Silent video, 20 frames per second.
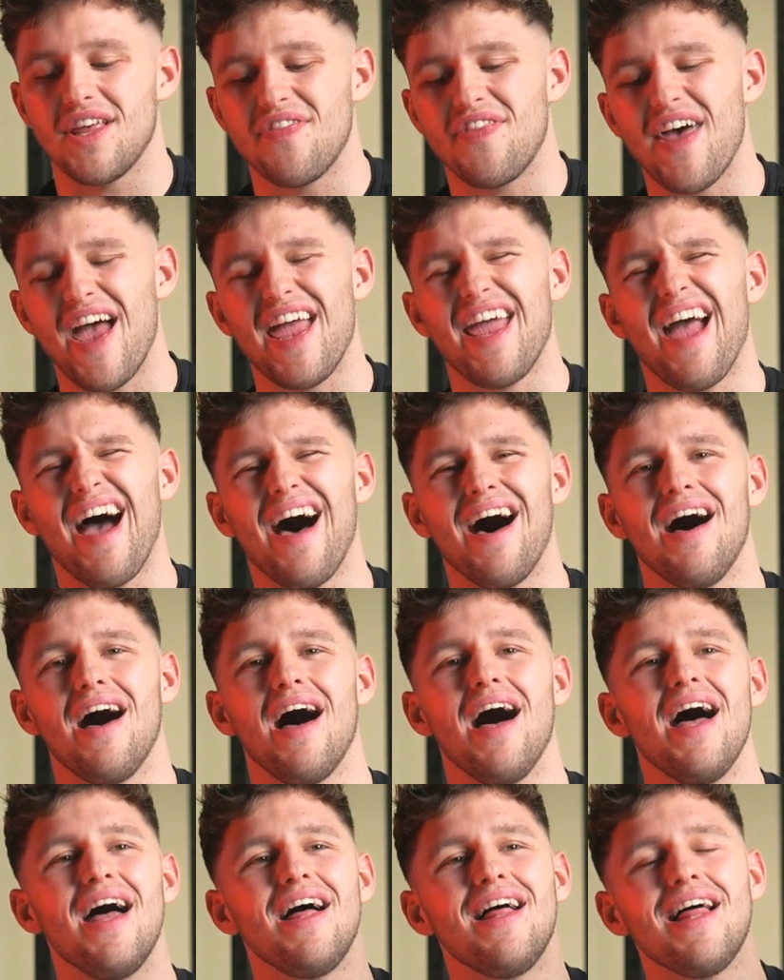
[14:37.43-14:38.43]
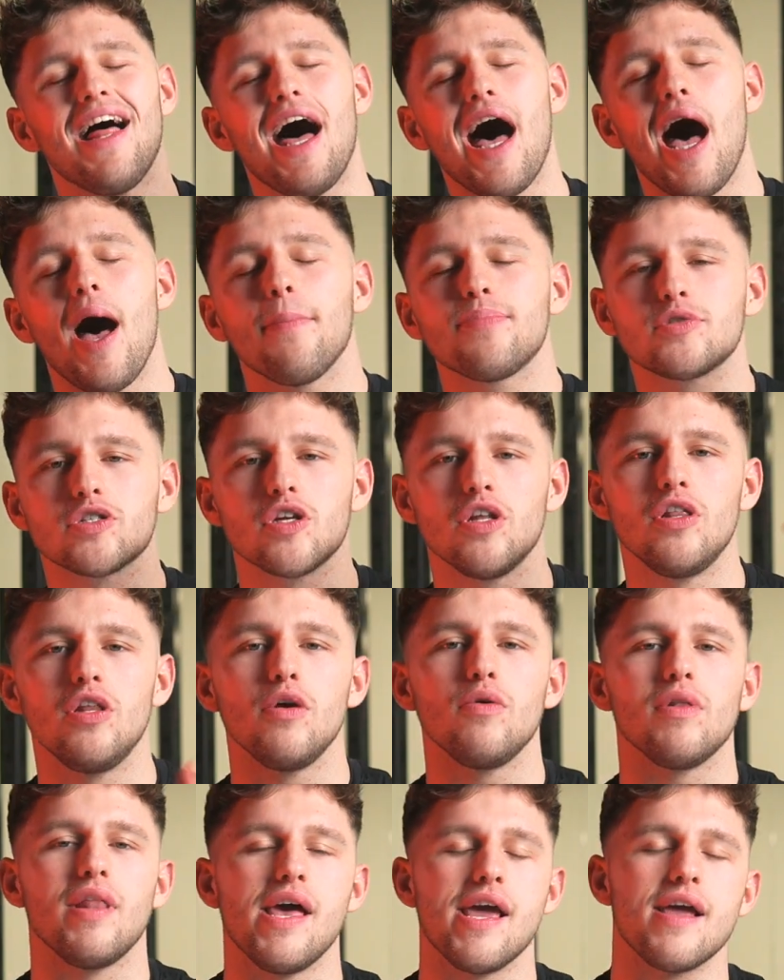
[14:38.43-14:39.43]
They are
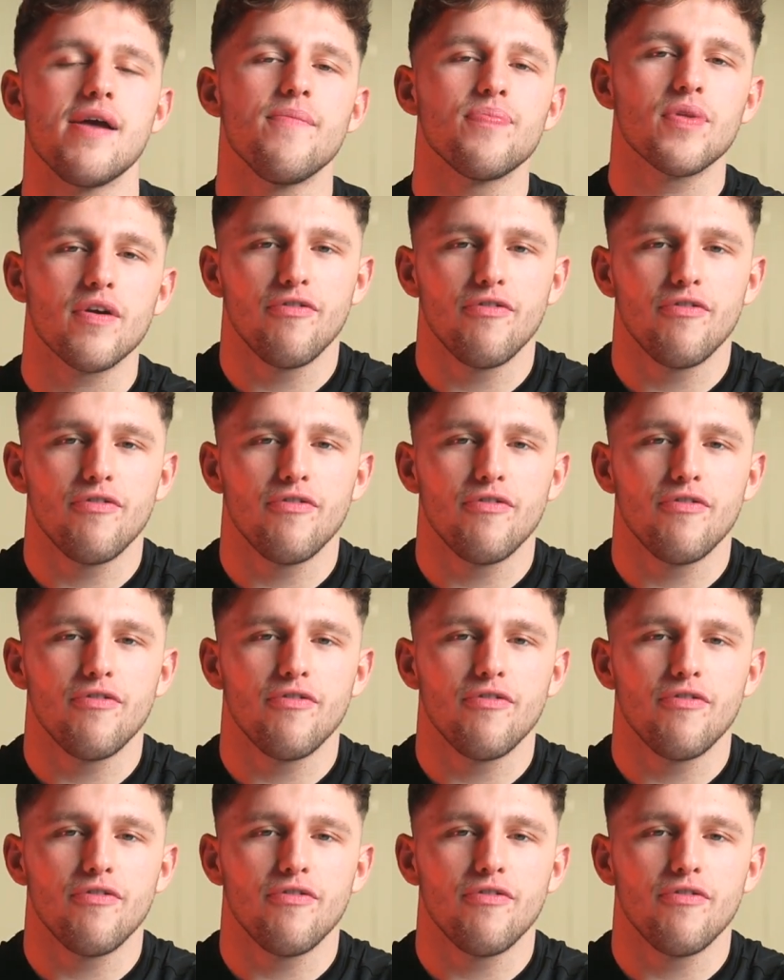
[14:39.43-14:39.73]
absolutely